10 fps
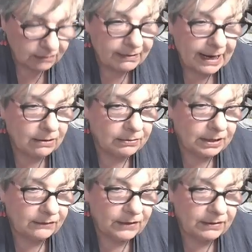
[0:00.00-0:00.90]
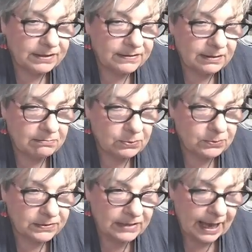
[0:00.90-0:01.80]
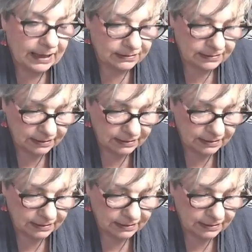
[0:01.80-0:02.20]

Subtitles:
Rowney, very simple set.